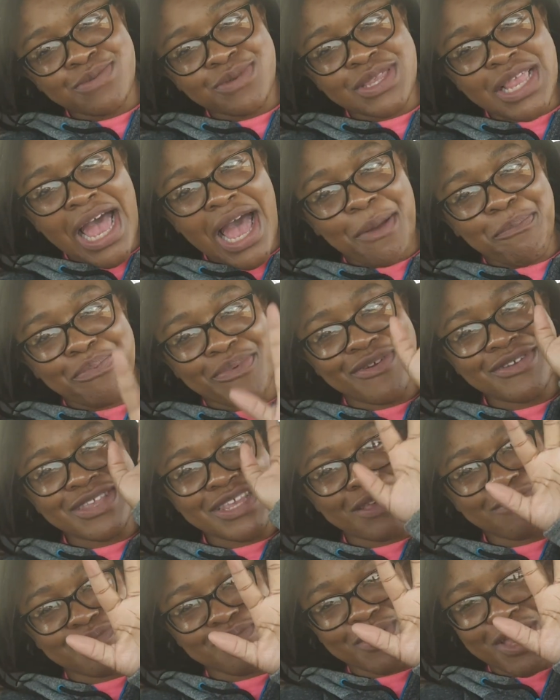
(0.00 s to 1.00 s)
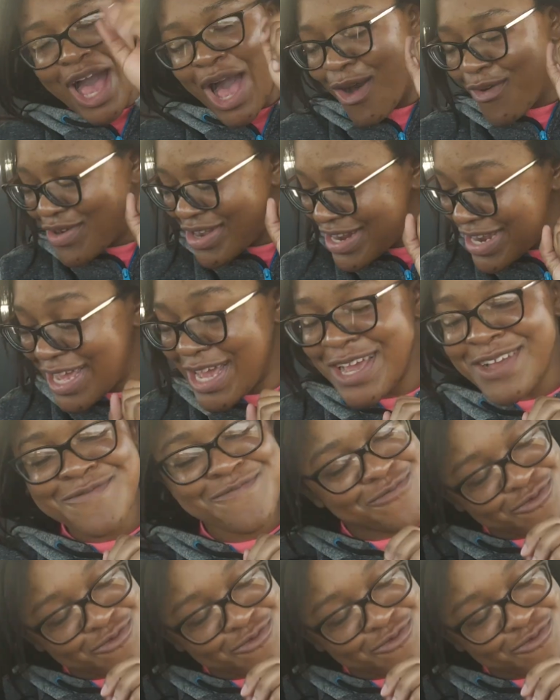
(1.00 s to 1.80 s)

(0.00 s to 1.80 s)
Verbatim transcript: Starburst and some coconut.